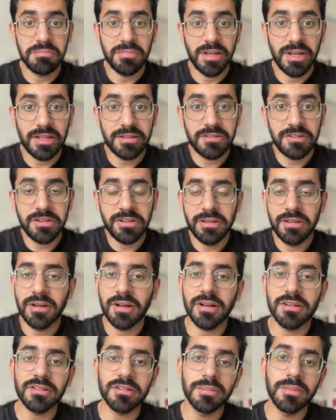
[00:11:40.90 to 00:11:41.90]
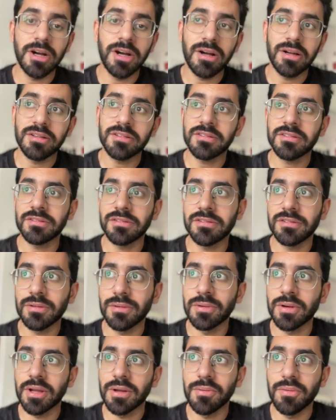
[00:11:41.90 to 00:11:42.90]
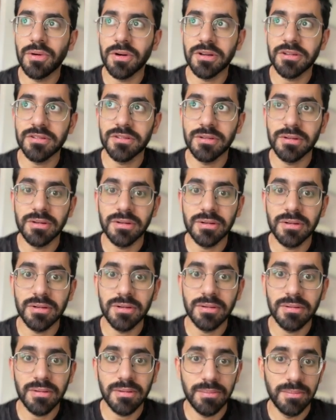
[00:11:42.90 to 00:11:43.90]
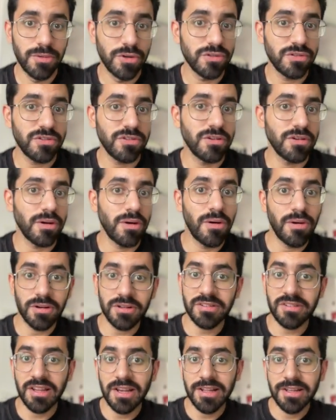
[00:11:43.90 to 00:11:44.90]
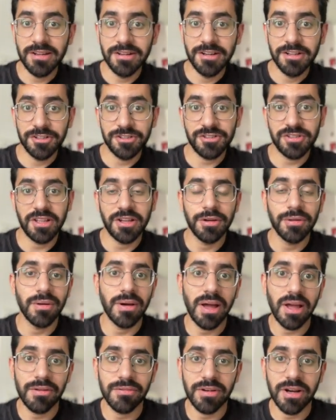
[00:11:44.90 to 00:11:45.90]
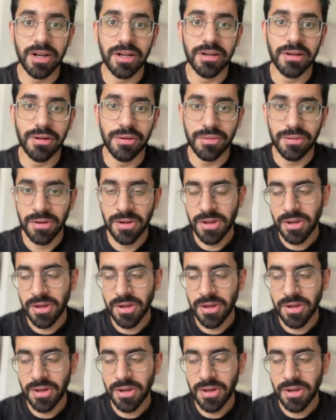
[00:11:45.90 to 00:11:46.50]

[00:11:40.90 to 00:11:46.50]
Let's say the customer asks, okay, what is the most hot selling dish that you have right now,